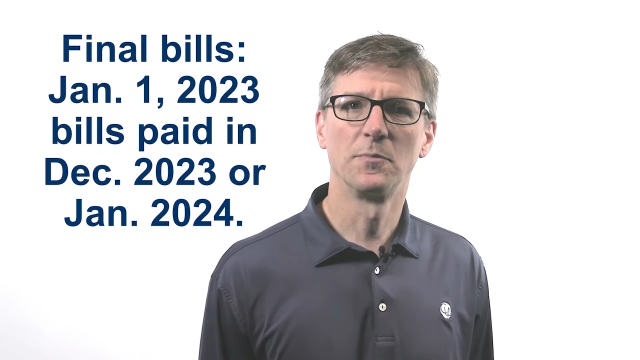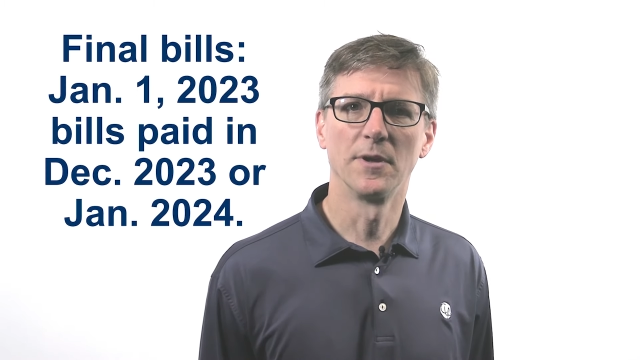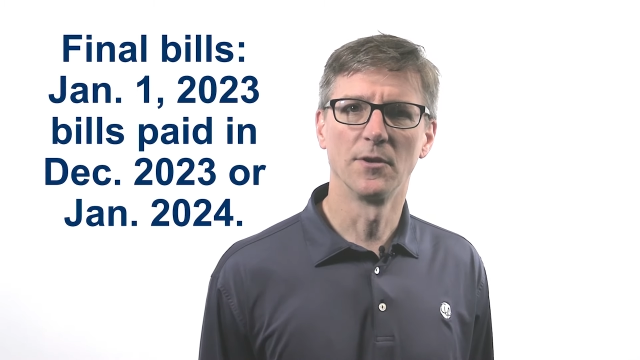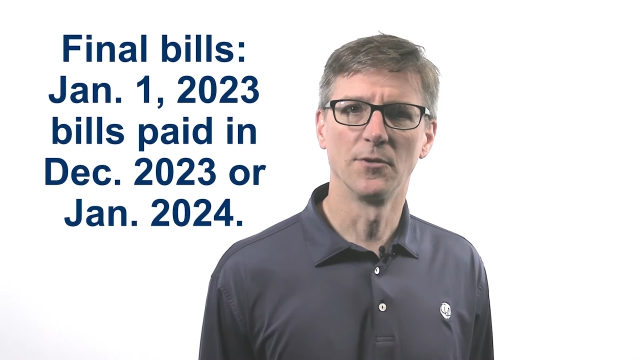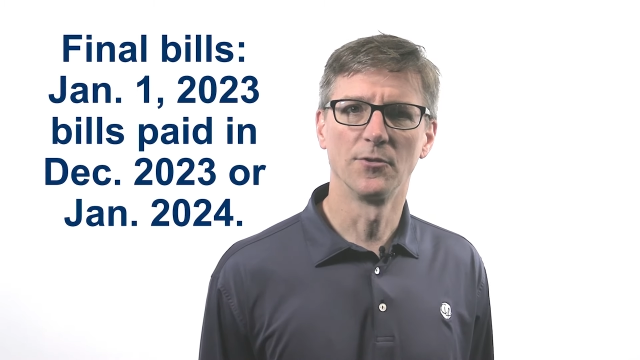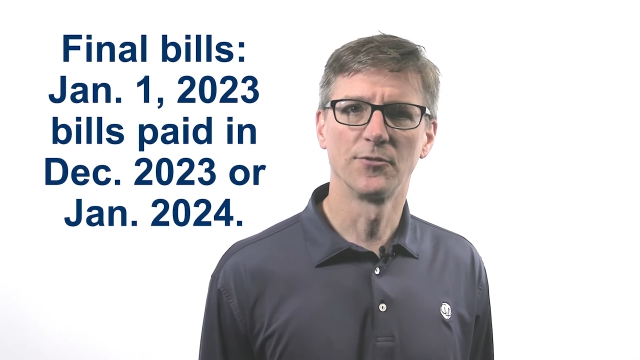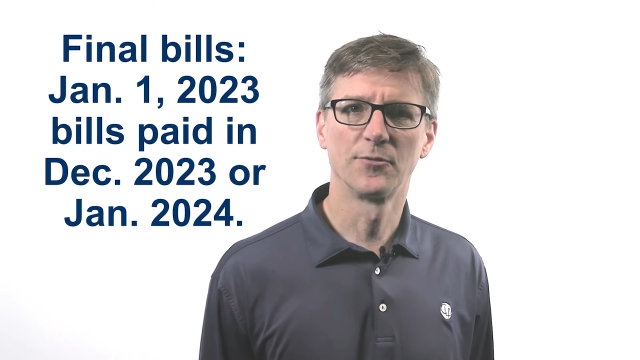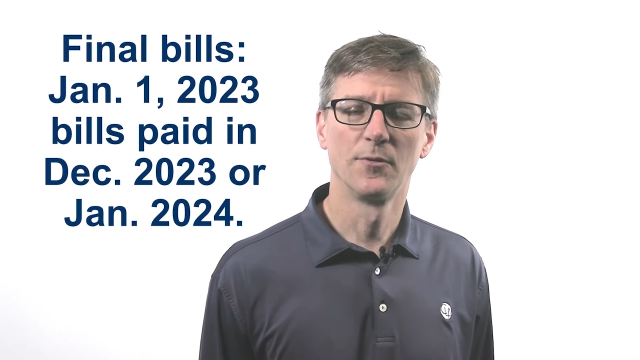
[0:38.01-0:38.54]

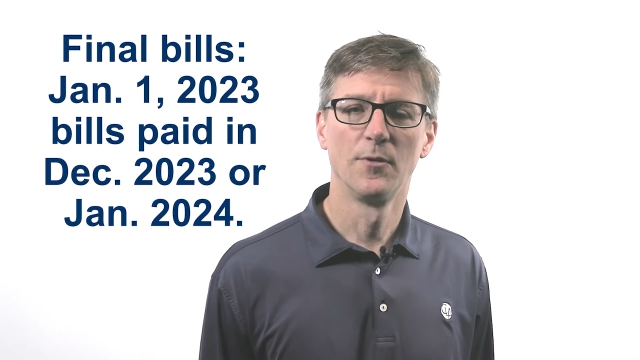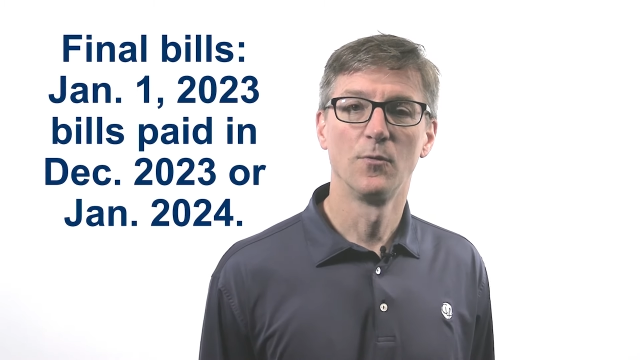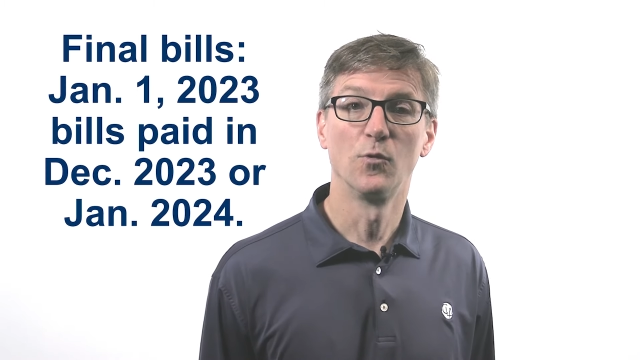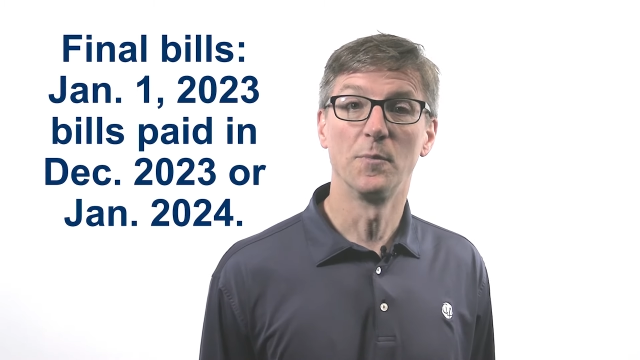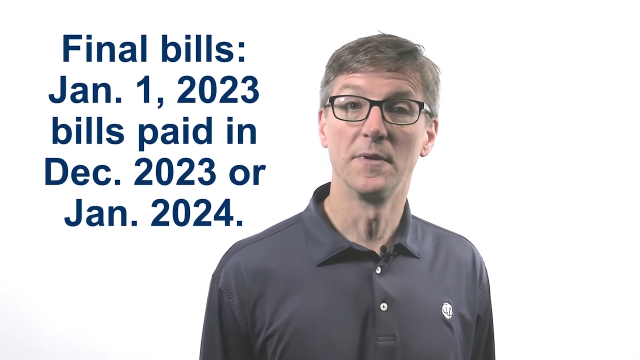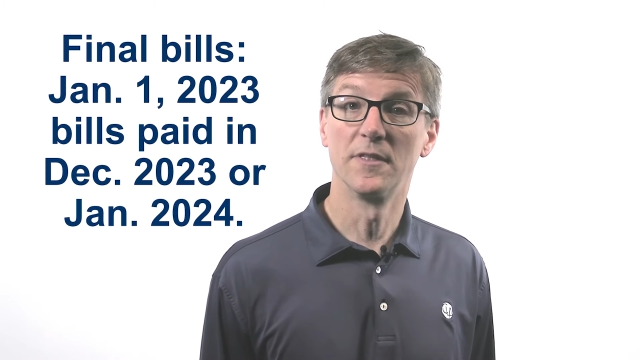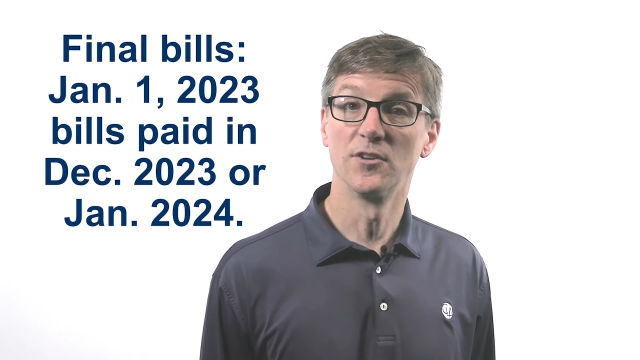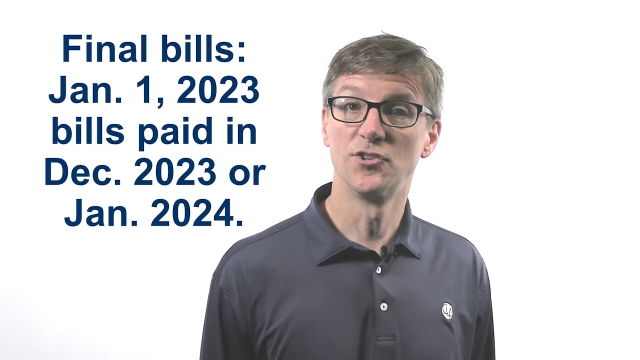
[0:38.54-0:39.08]
bills
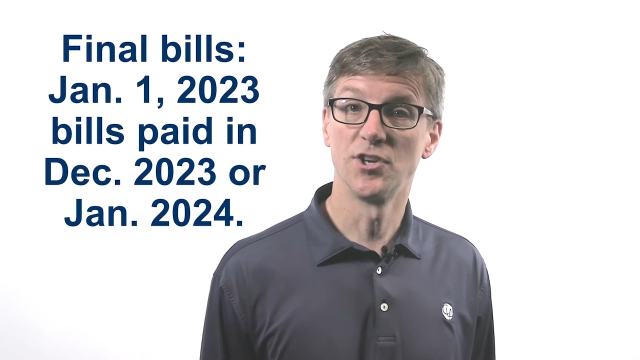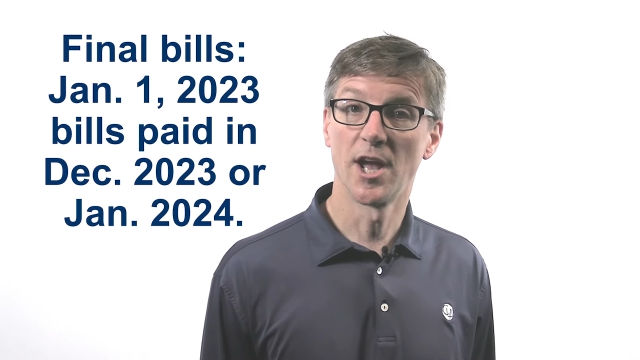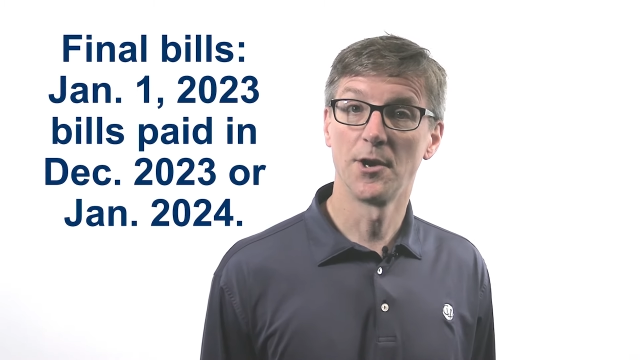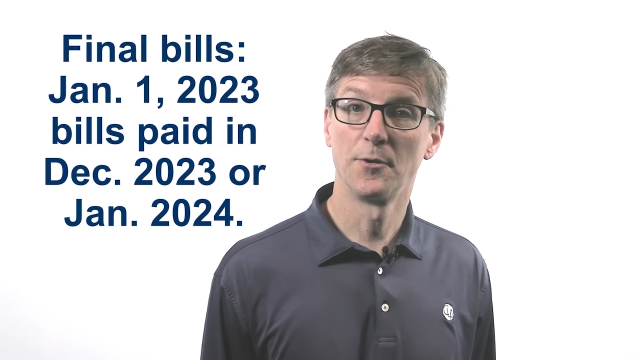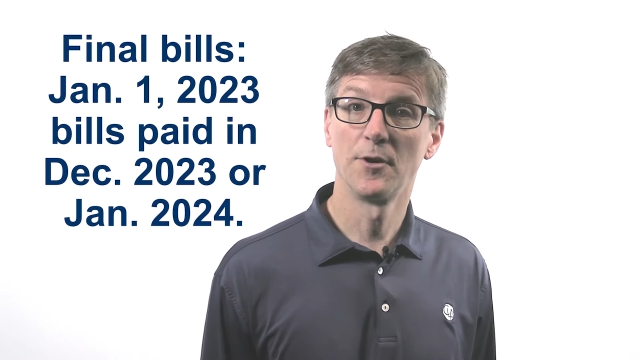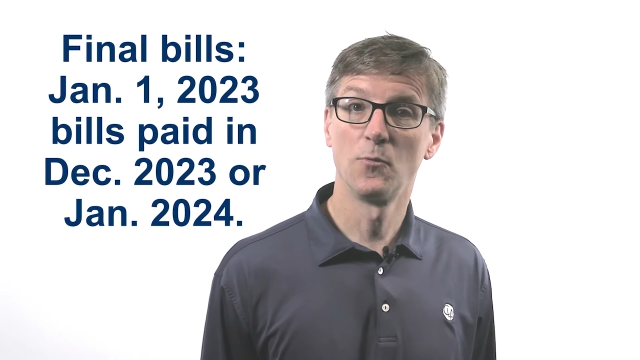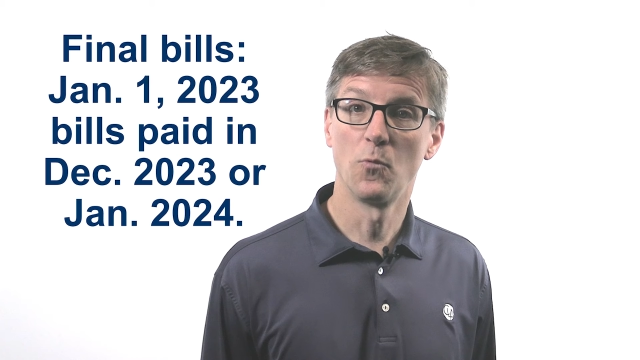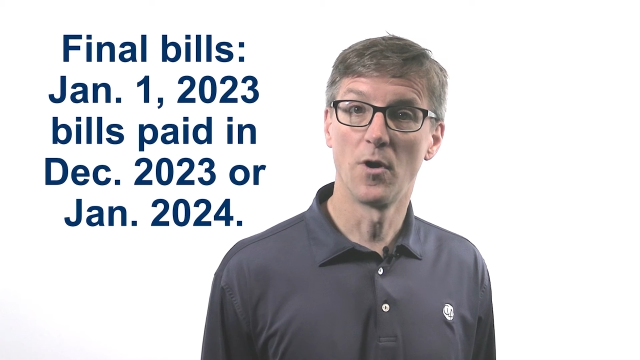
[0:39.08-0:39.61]
will be the
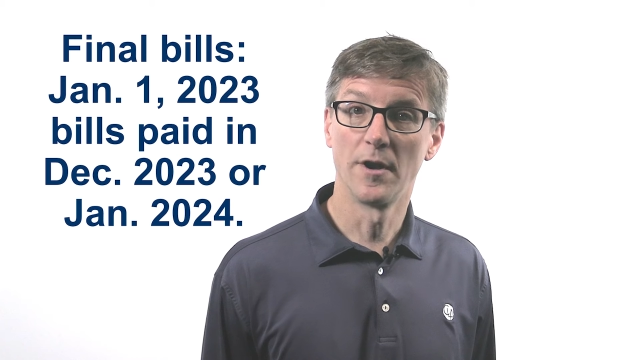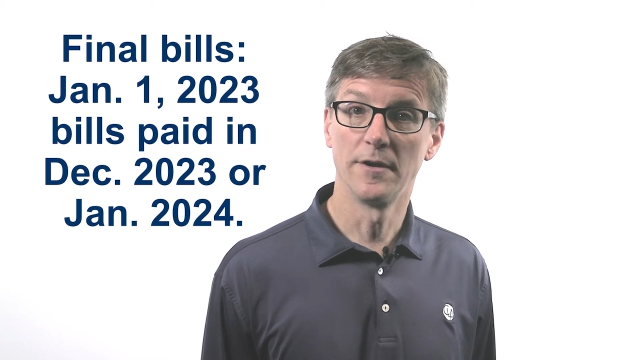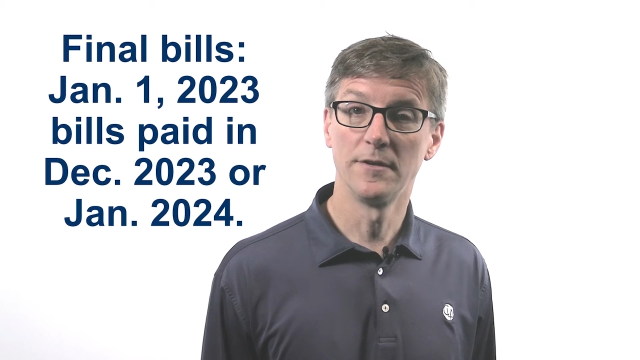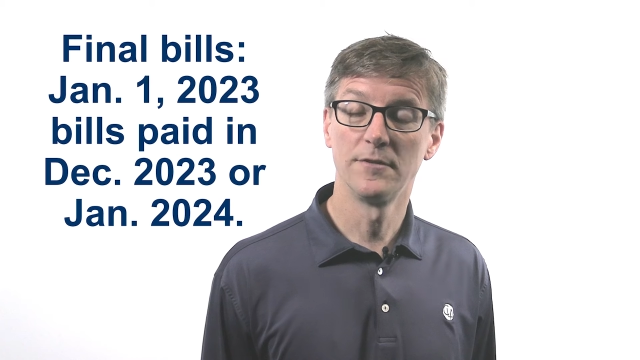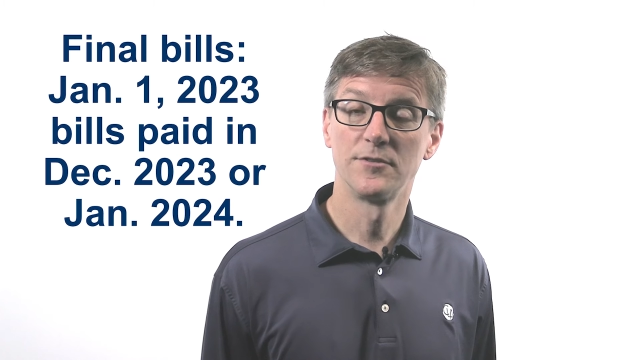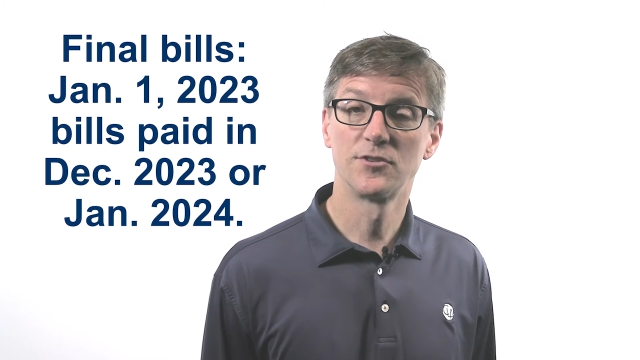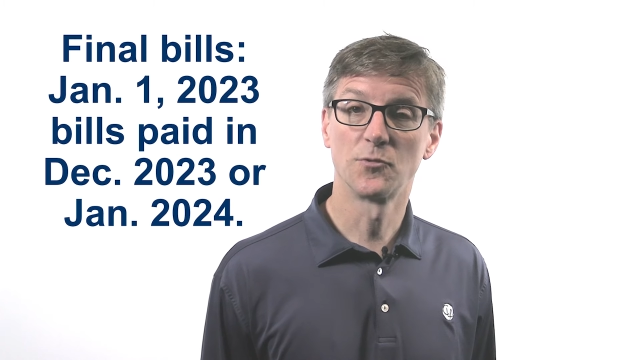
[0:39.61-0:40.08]
January 1,